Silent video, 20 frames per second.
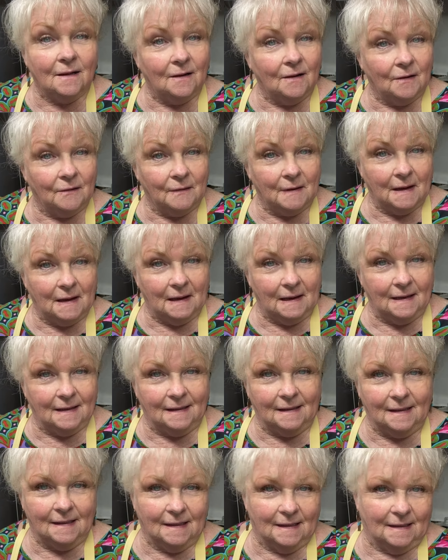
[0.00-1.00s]
Okay.
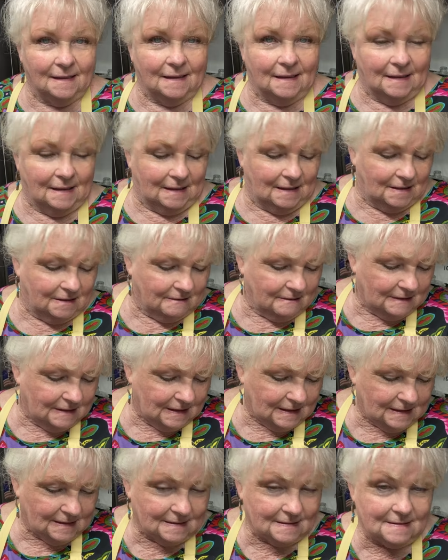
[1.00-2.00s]
Here it
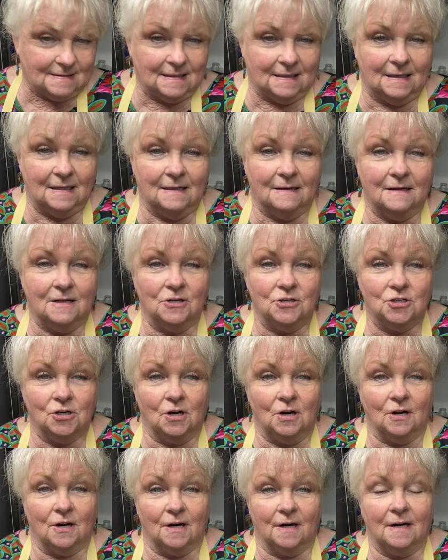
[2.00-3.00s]
is in the
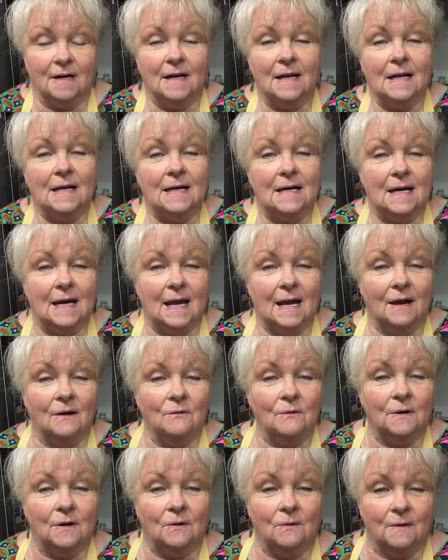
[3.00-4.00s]
jar. Now
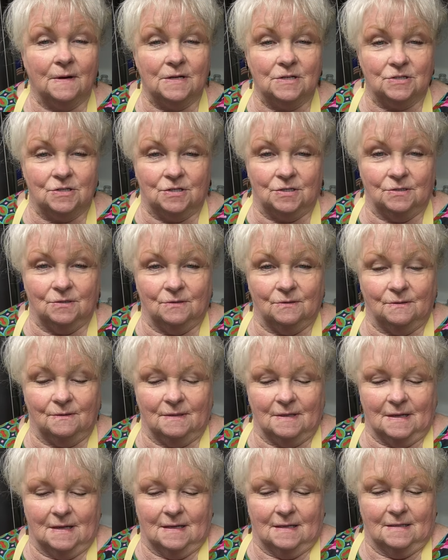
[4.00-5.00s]
we're going to
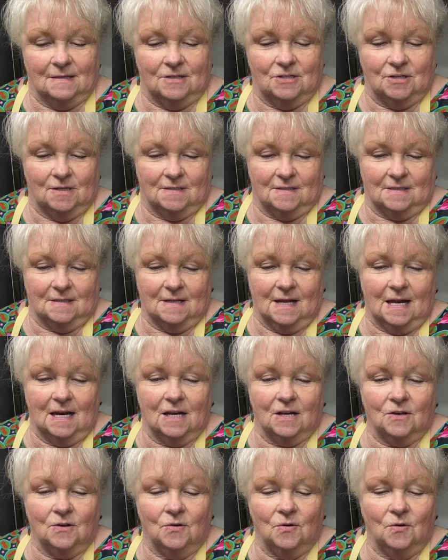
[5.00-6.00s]
just let it
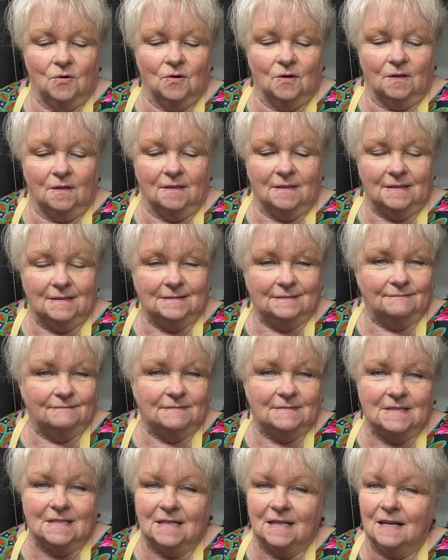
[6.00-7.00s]
cool,
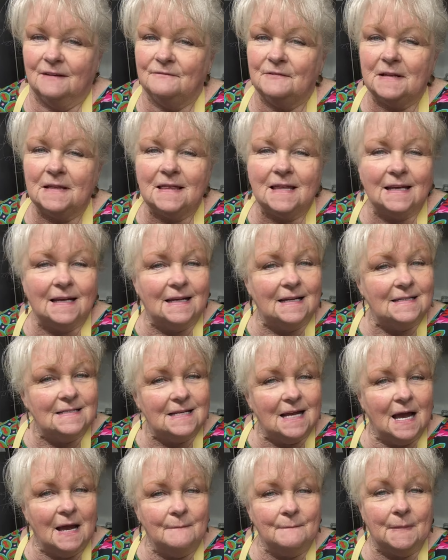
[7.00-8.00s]
see if it thickens
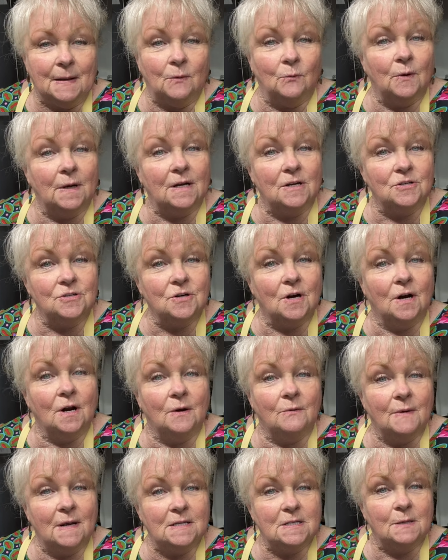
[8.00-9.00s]
up, and we're going to start
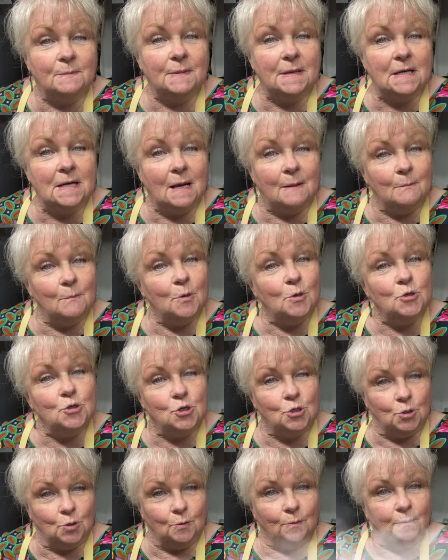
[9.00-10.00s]
on recipe number 2.